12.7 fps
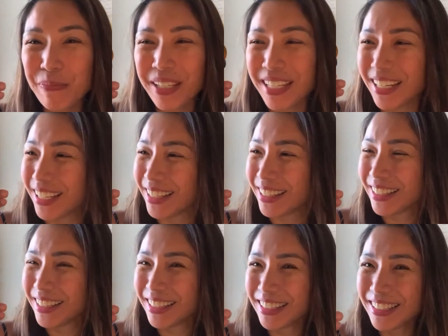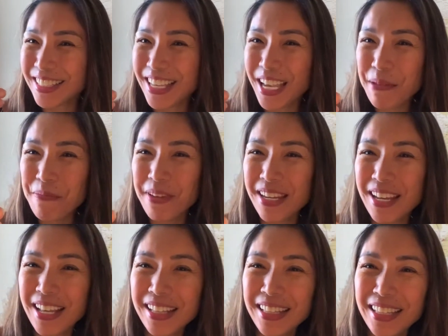Peanut. Say hi
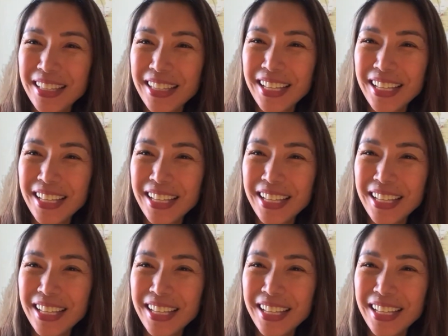Peanut!